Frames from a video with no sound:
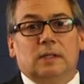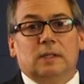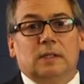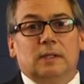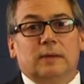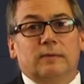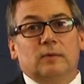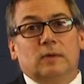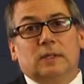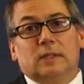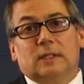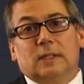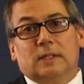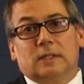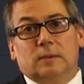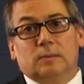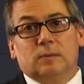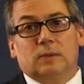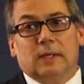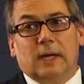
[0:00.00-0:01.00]
delivery
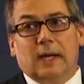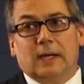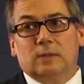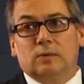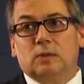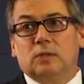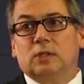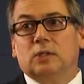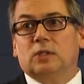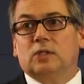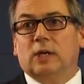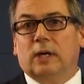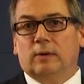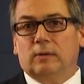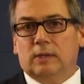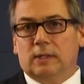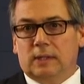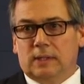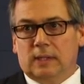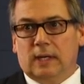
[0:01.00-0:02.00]
system size, which is
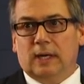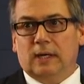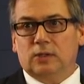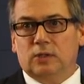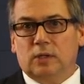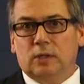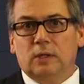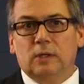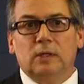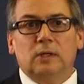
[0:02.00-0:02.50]
generally larger.